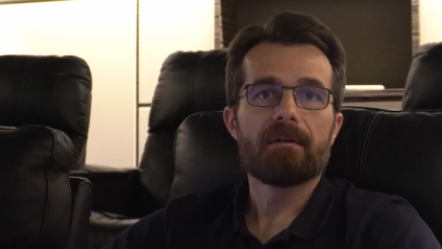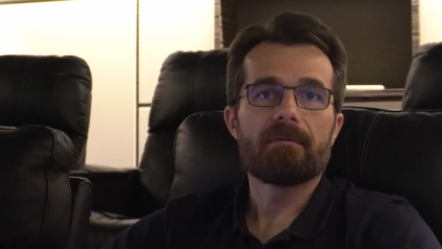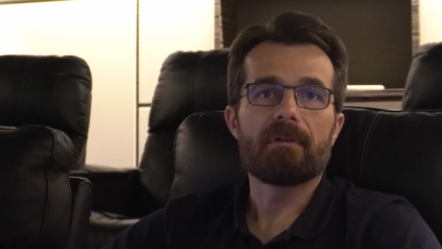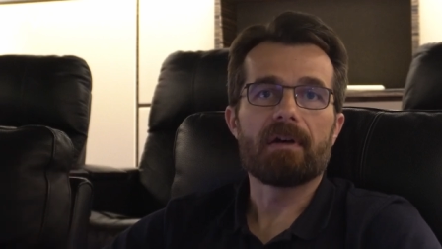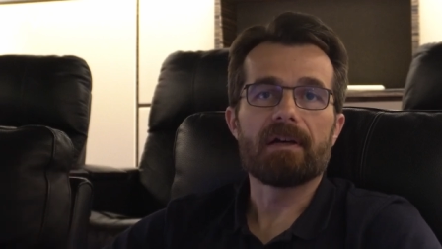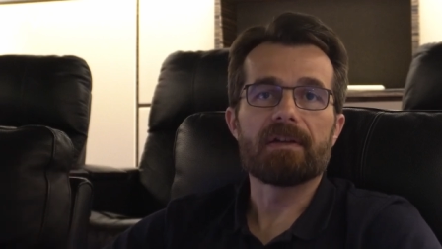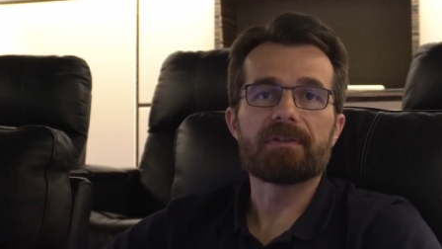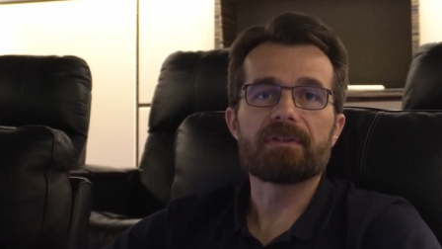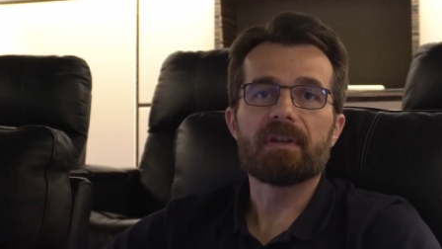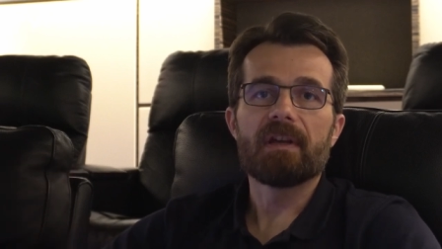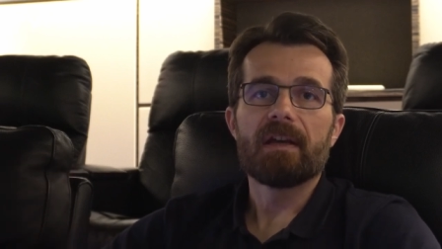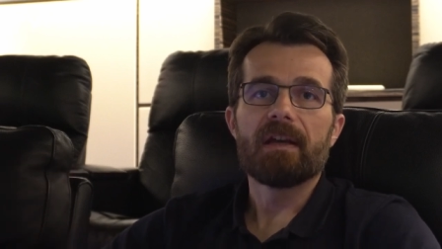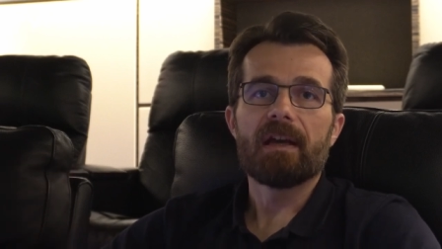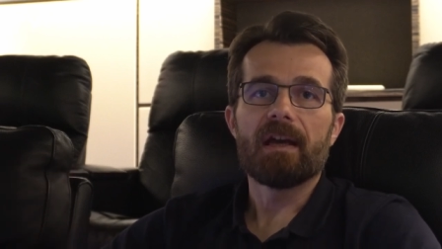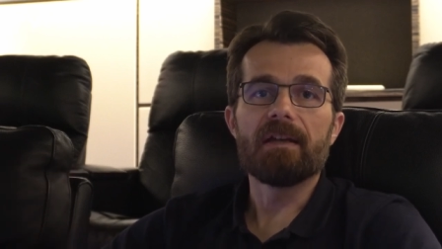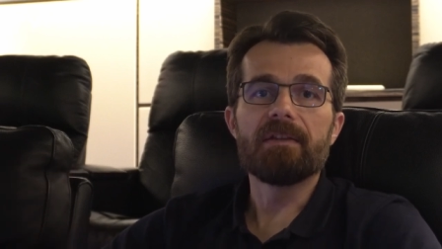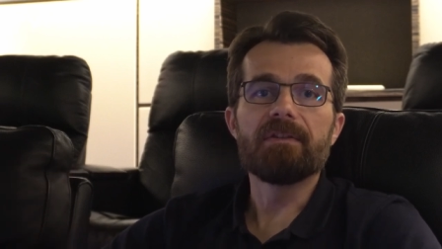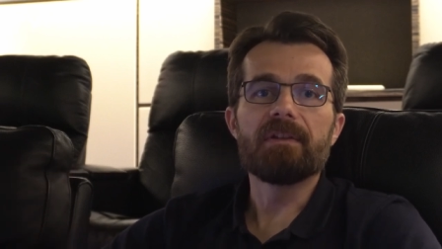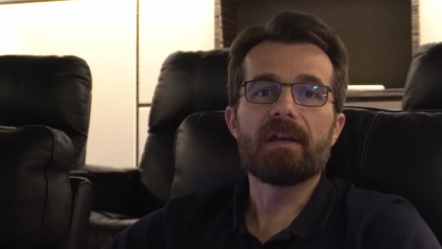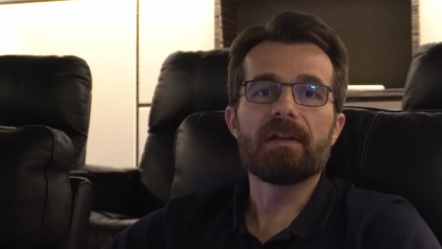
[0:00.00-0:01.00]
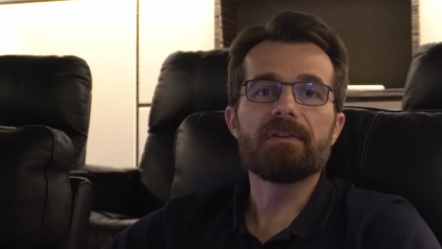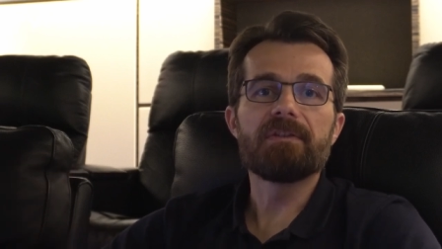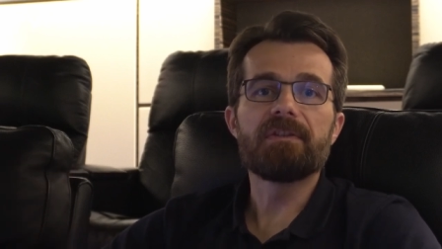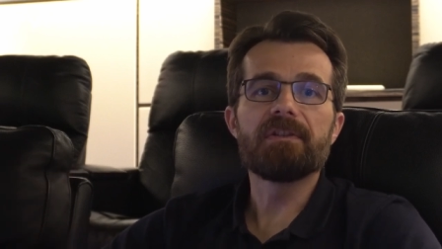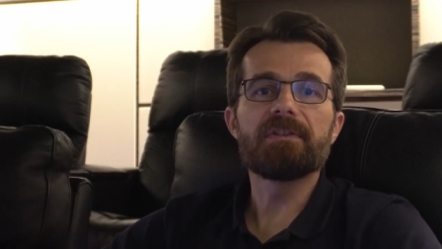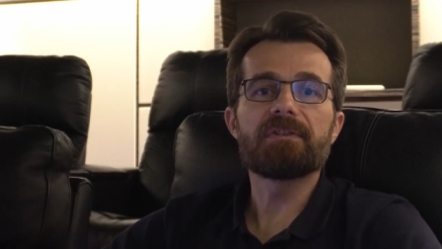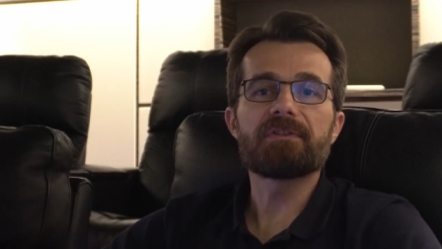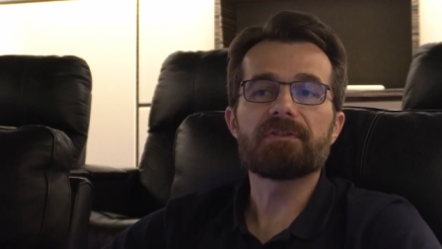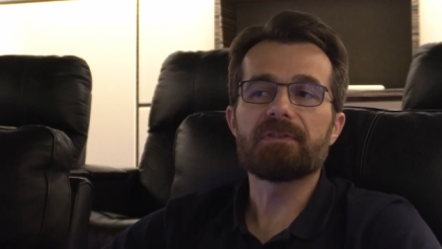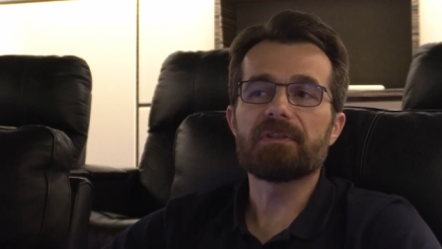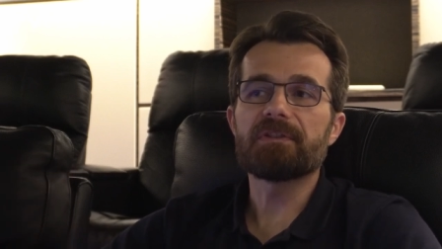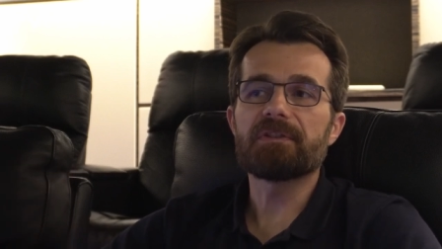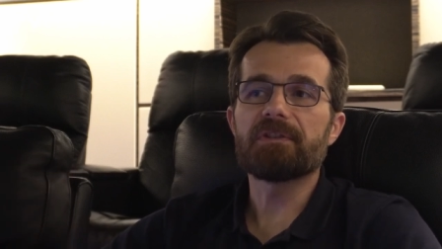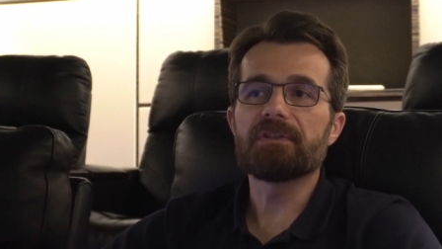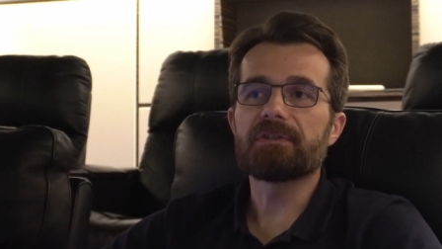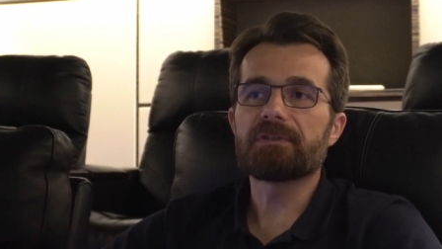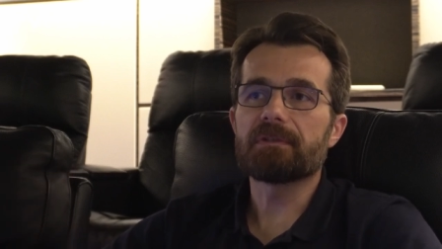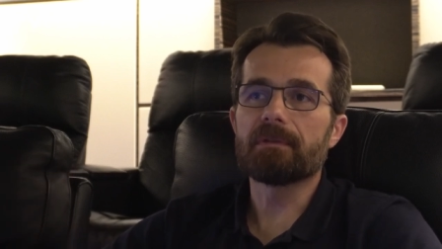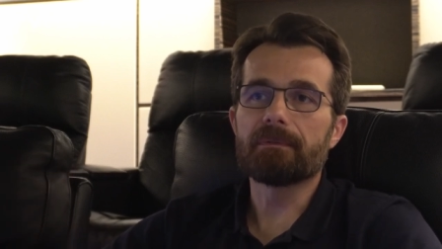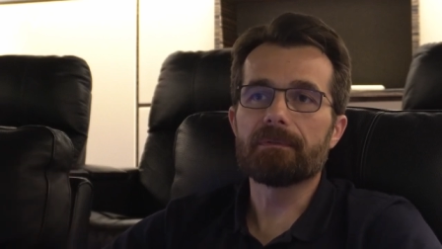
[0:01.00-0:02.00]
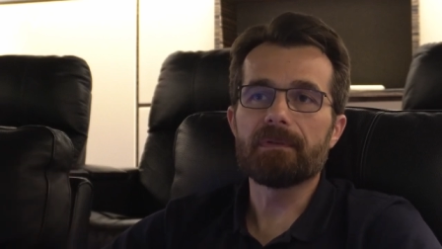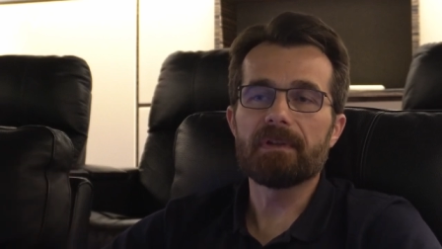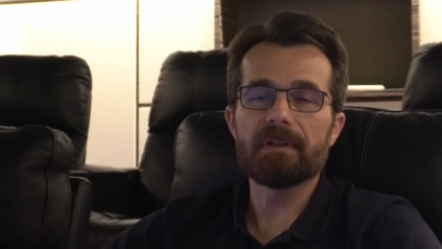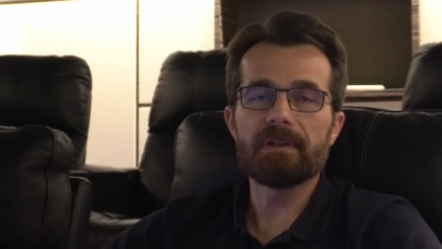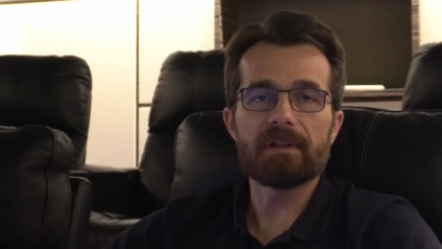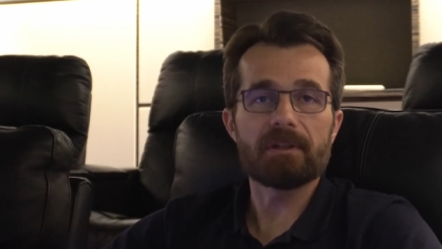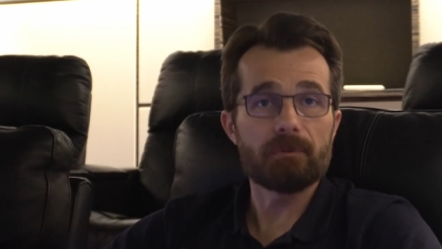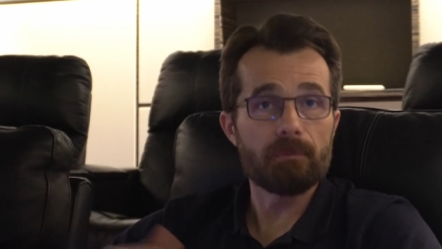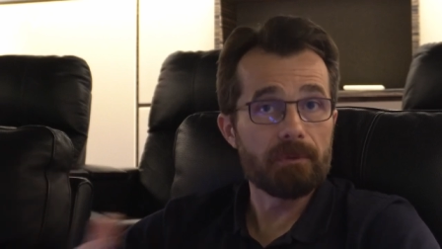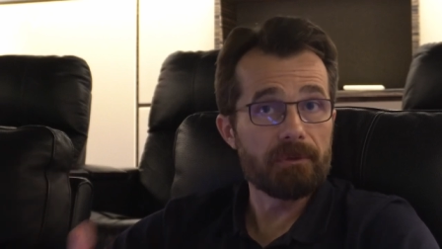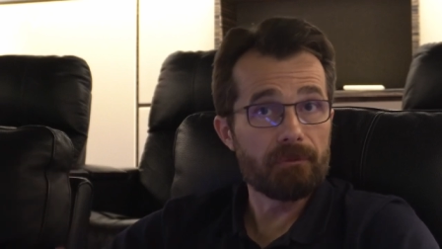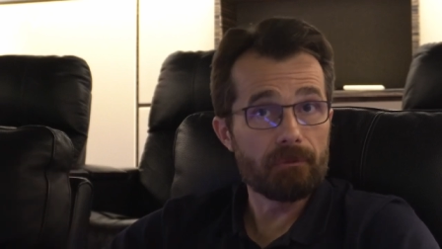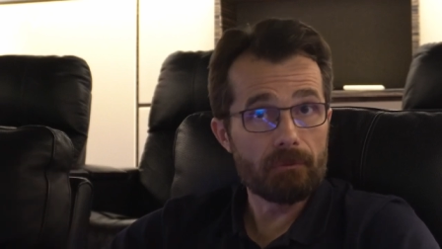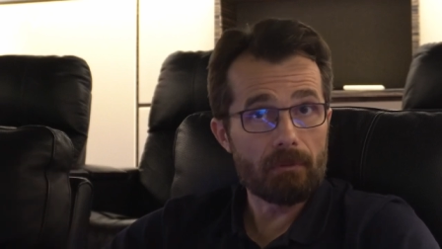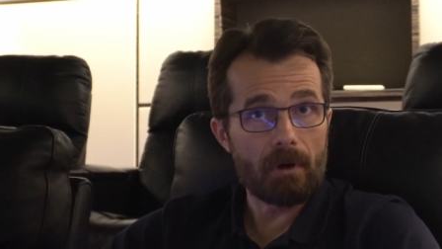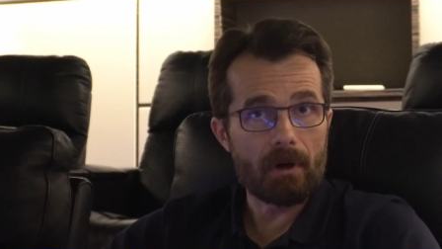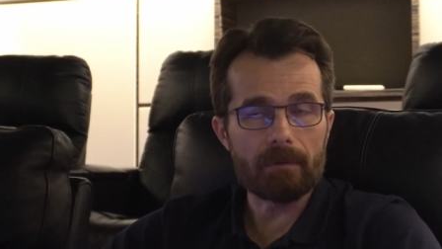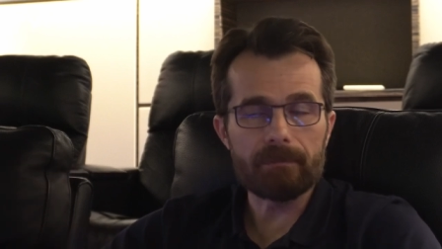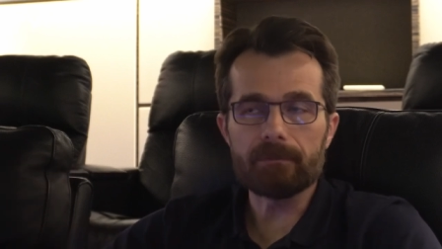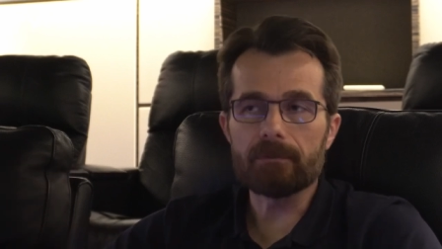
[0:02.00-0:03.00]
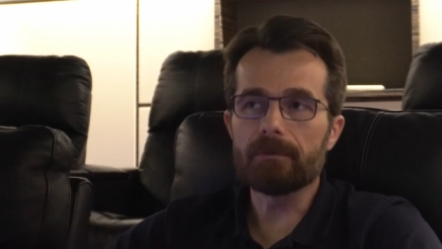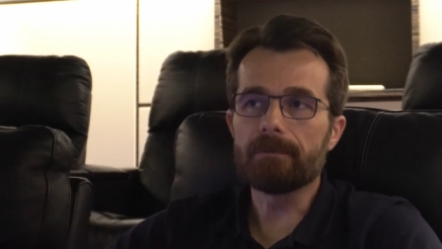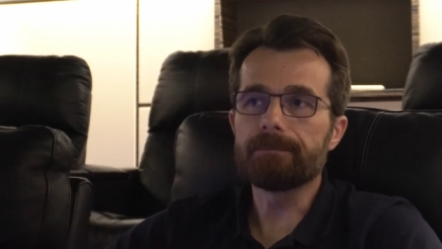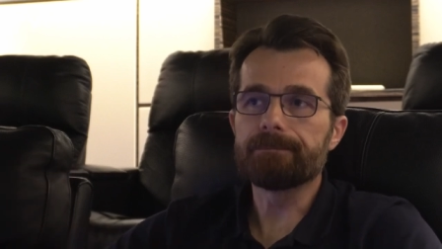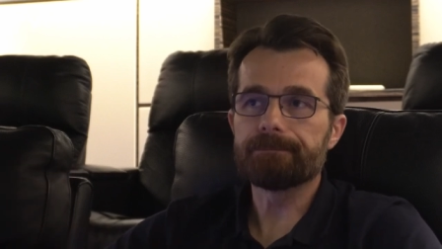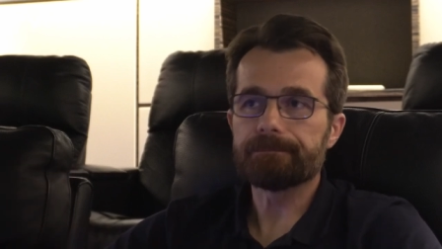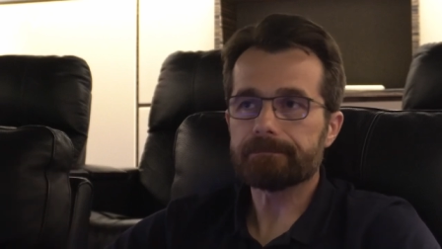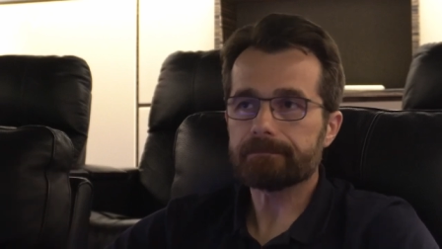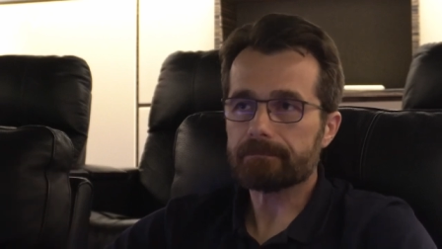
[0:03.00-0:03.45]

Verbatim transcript: right? And, and this, this is something that we do offer.